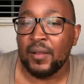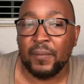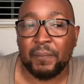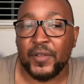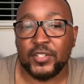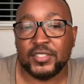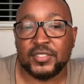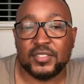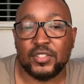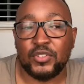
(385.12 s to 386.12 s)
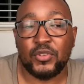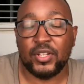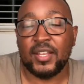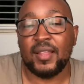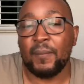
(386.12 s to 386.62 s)
Because
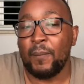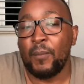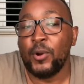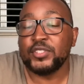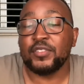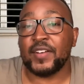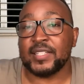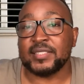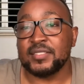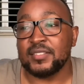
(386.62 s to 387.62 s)
most of us